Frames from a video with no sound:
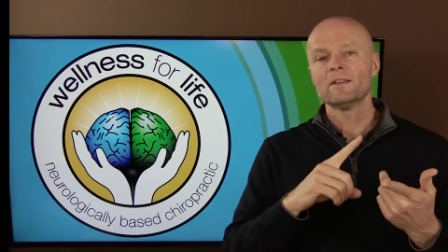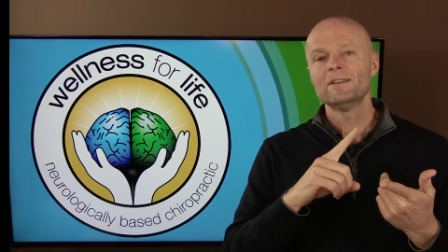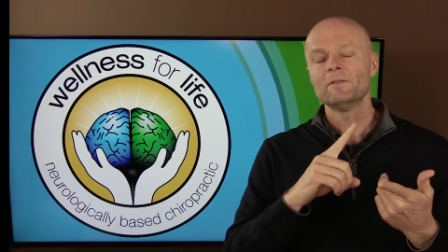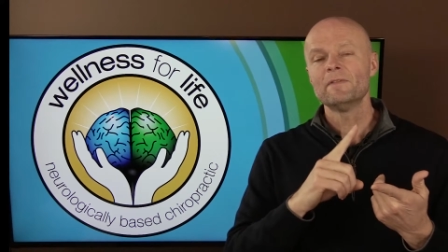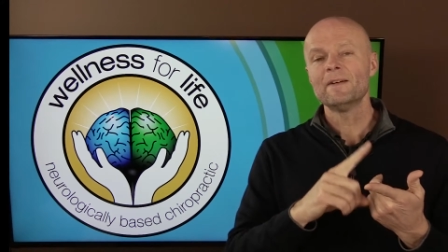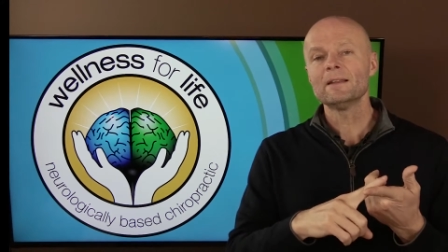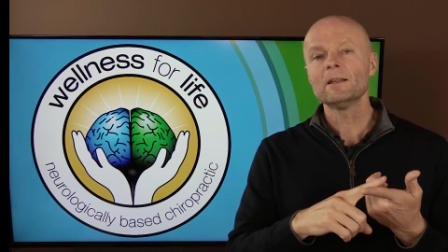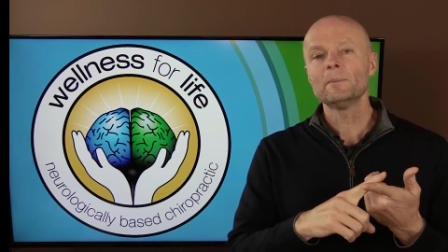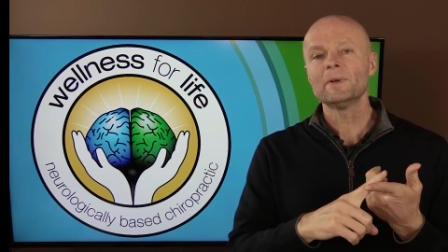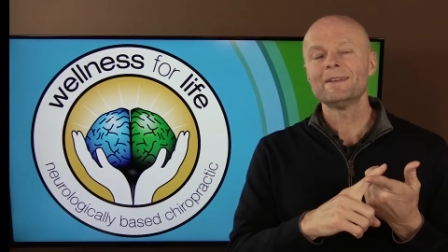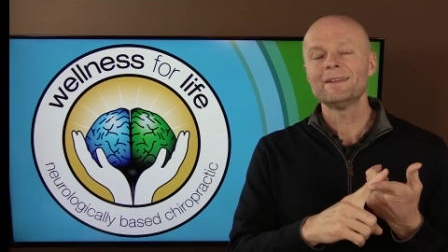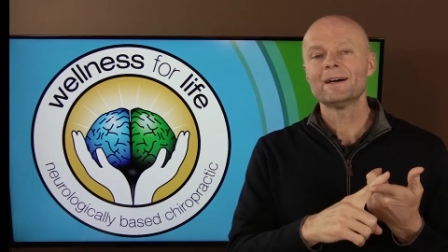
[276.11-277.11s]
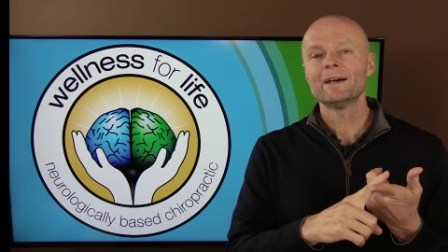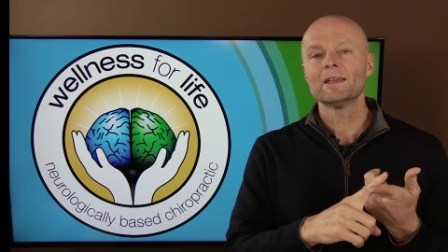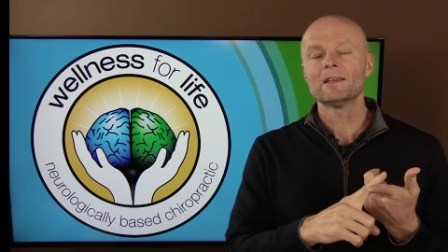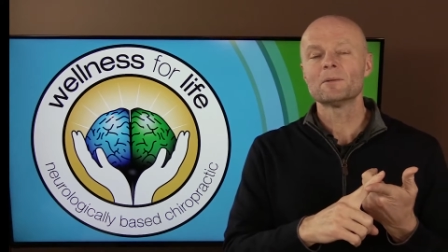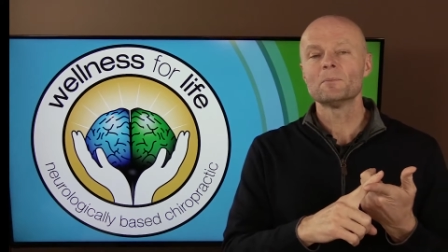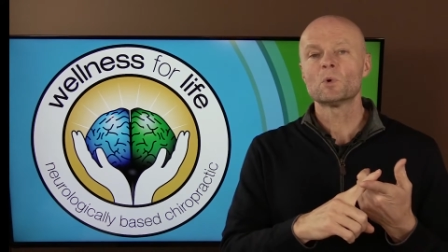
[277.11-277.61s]
develop a
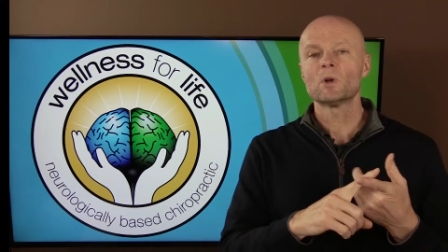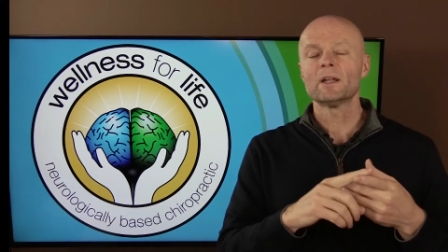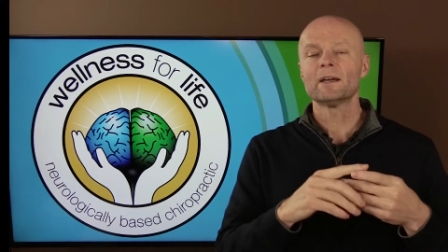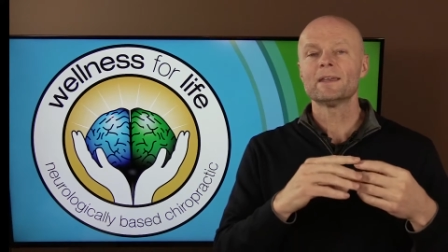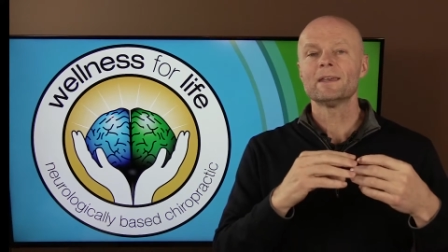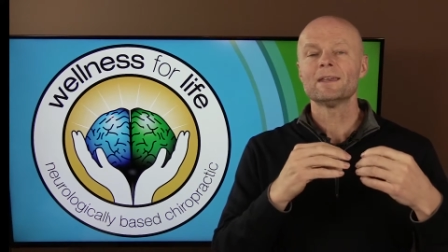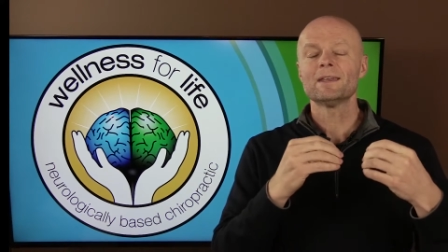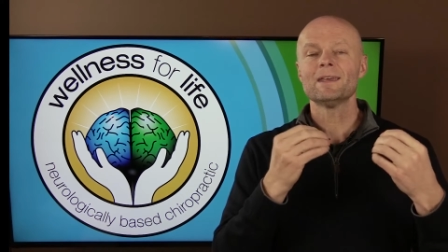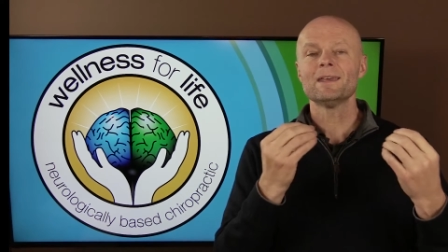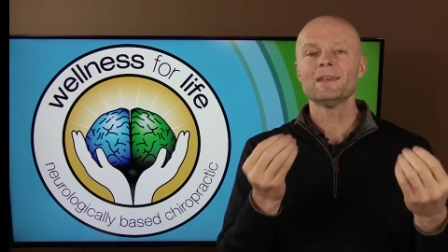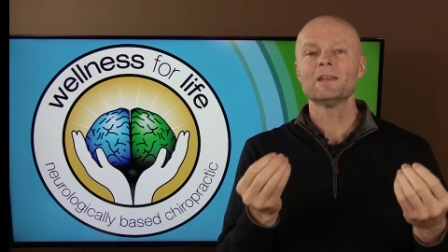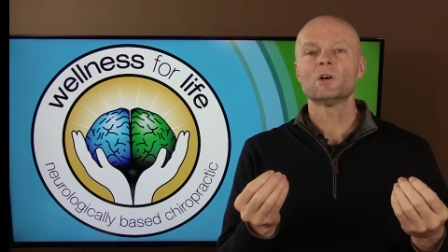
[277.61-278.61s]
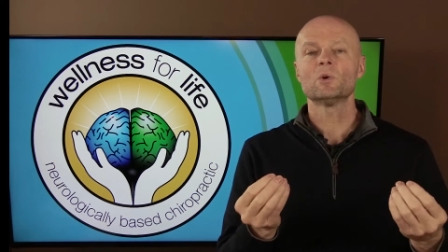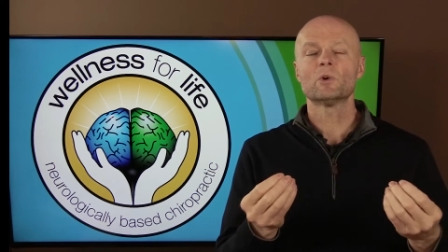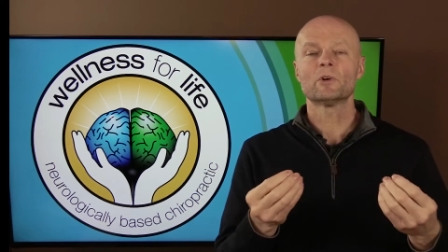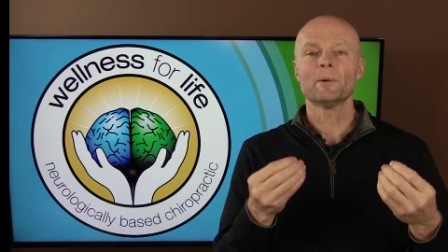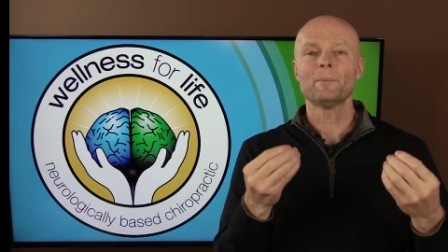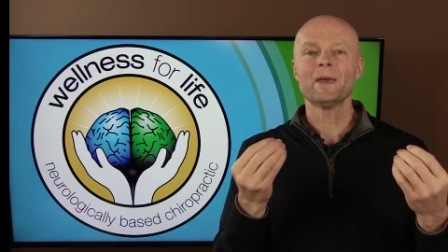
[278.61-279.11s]
diet more like a keto
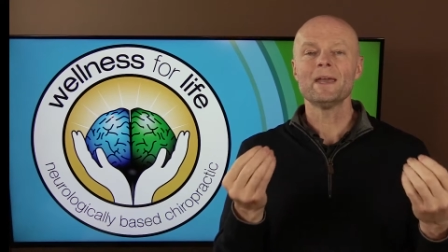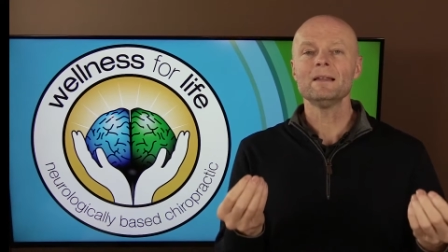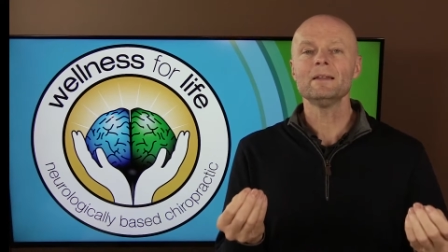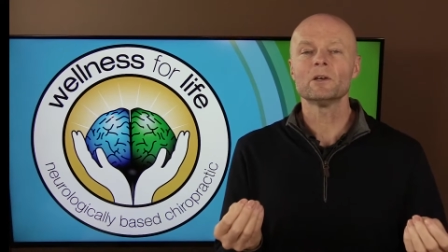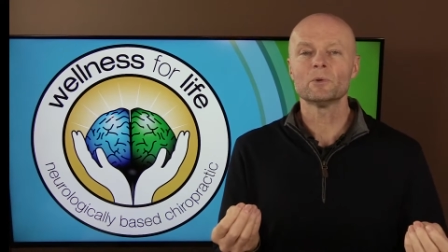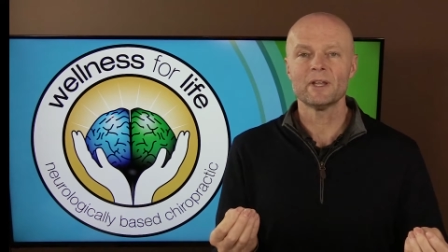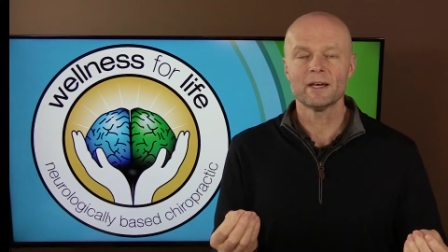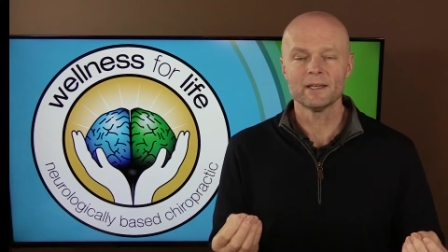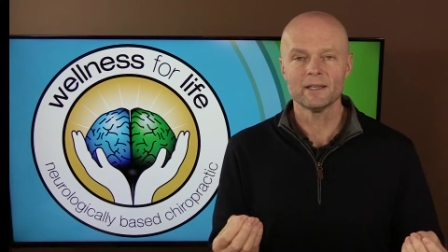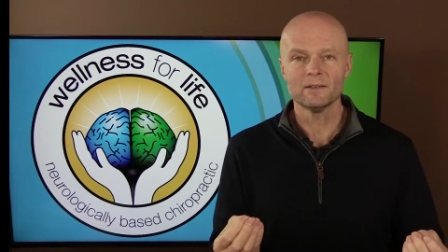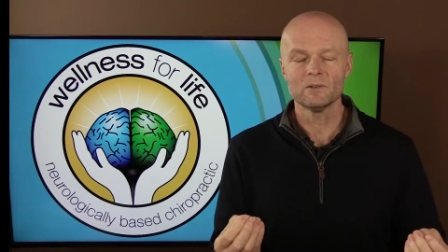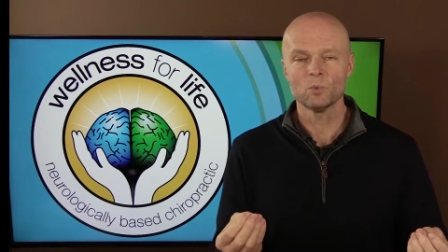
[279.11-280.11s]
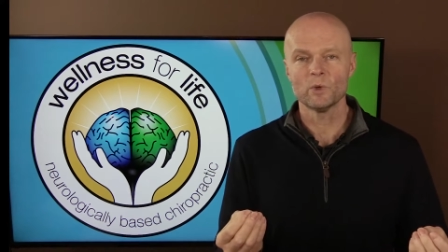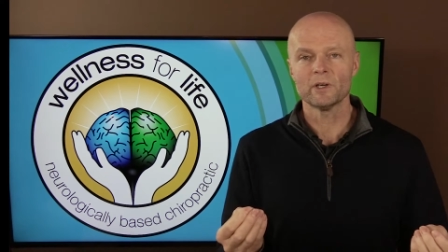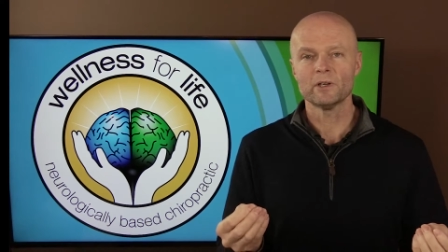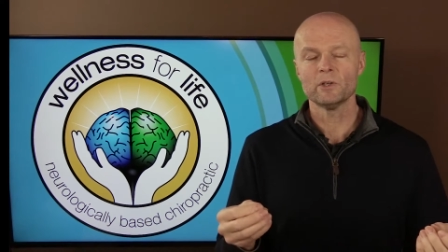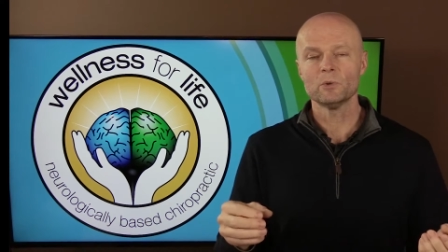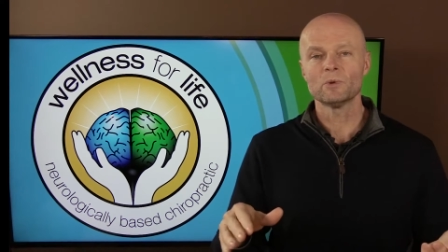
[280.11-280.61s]
or a paleo diet,
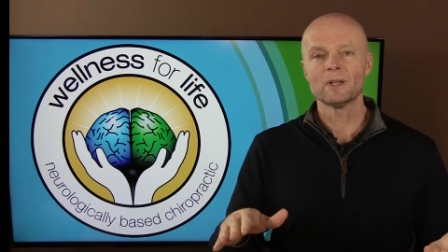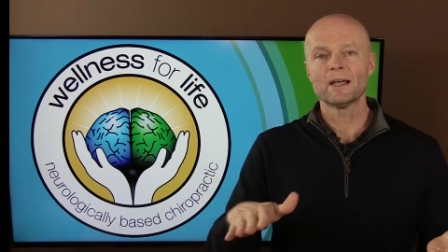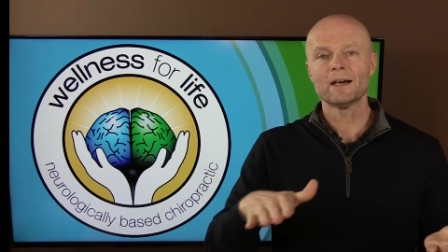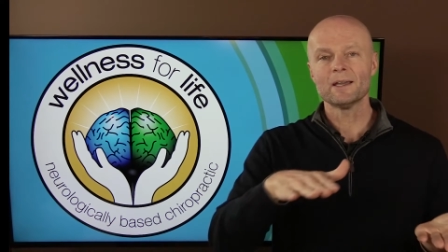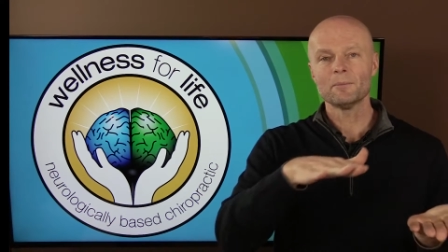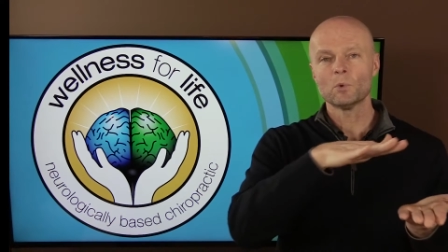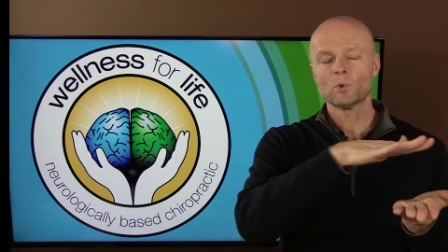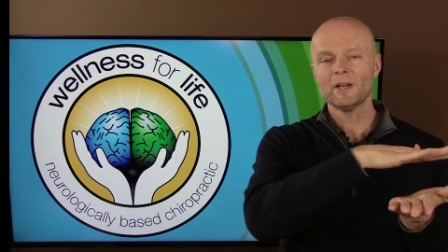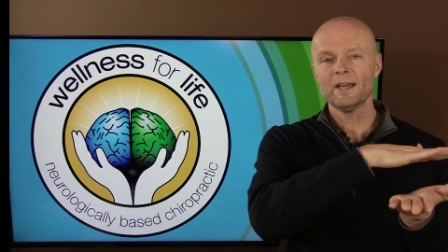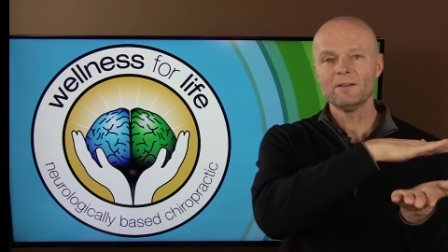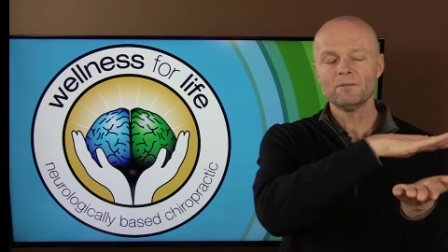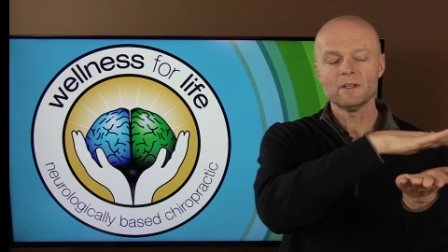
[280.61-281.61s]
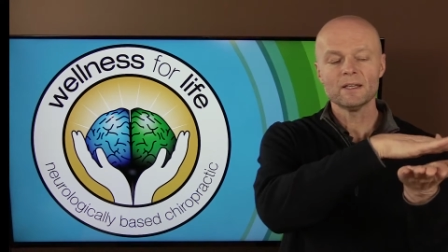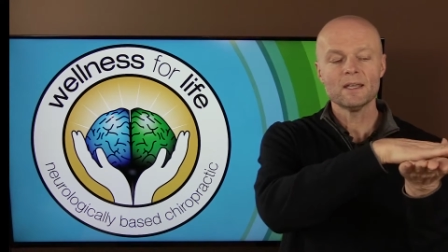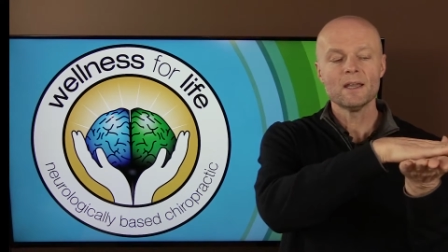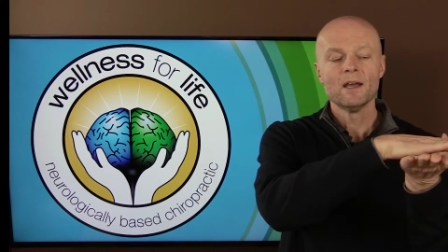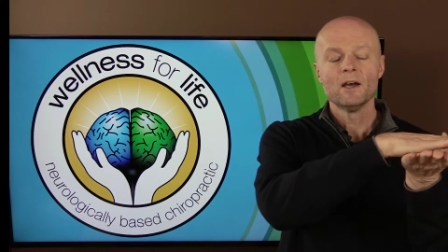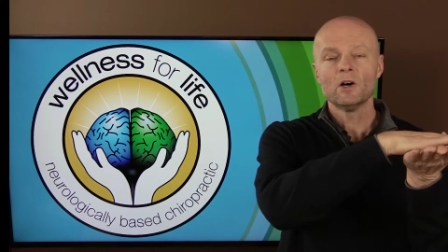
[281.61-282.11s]
where you rely more
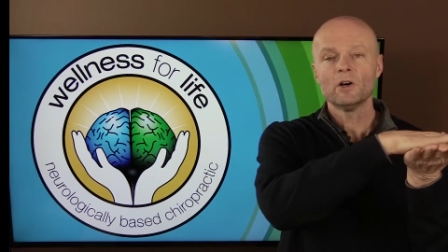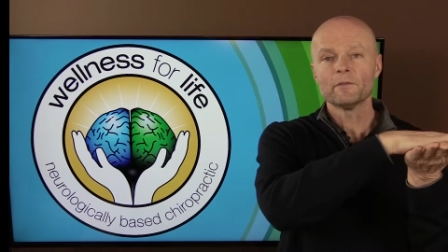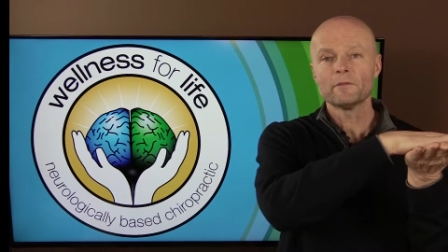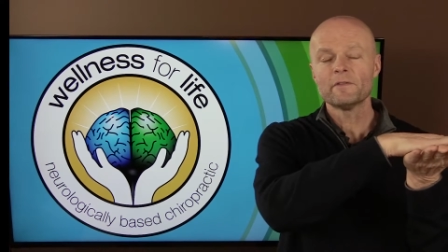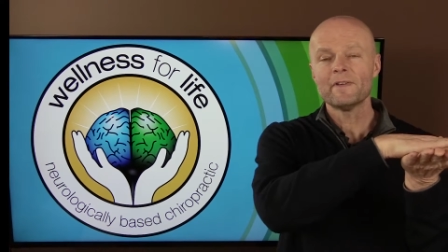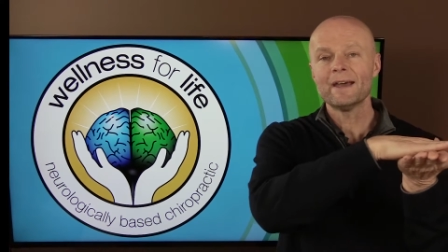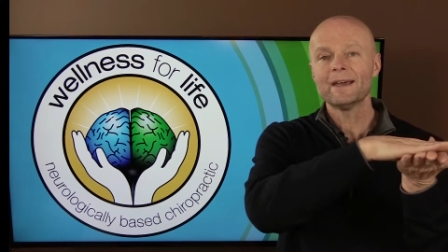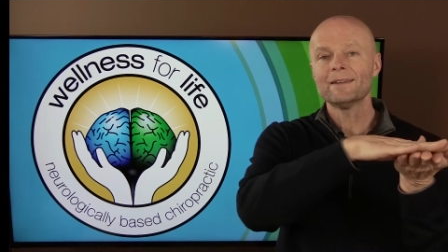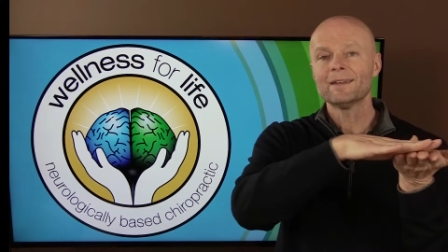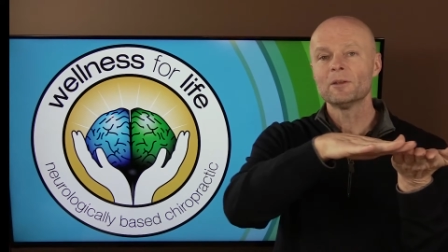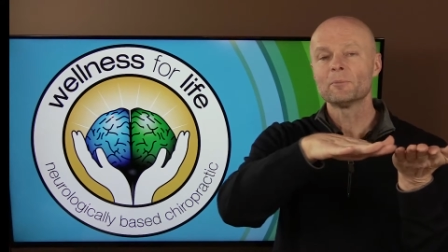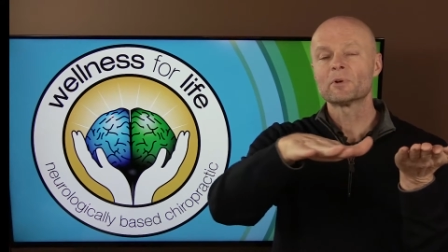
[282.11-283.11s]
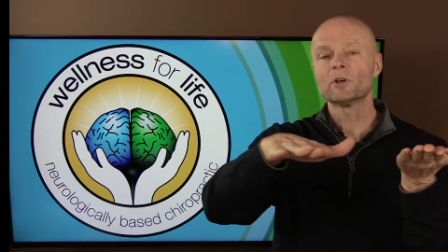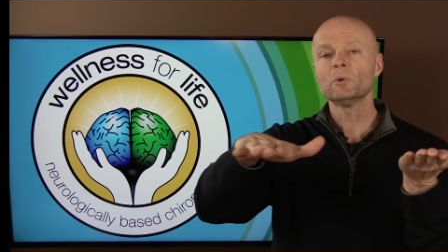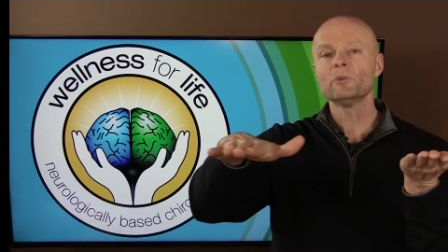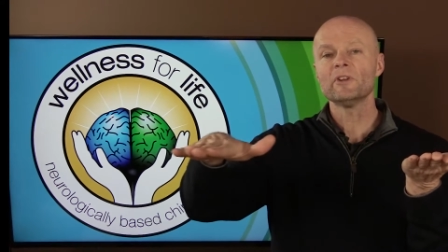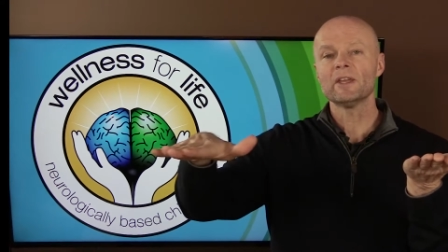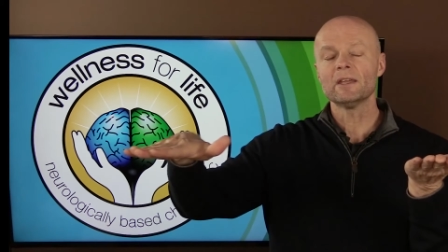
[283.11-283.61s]
heavily on fat and
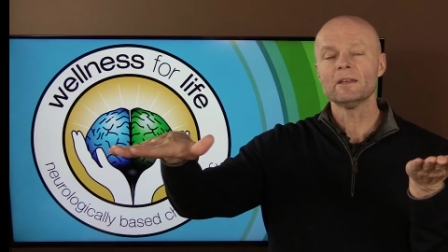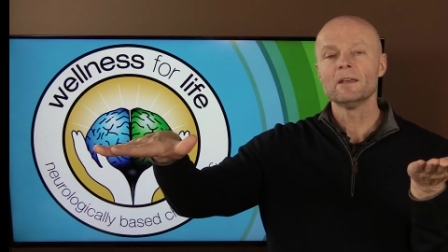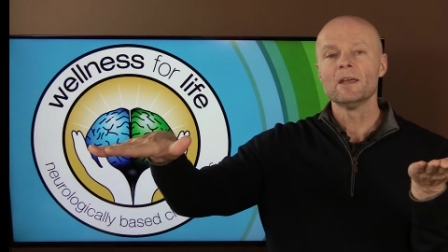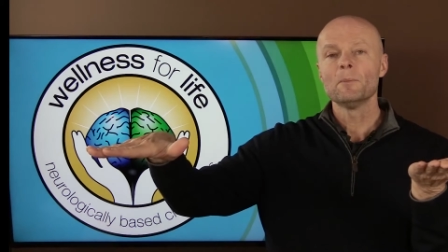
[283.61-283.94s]
protein,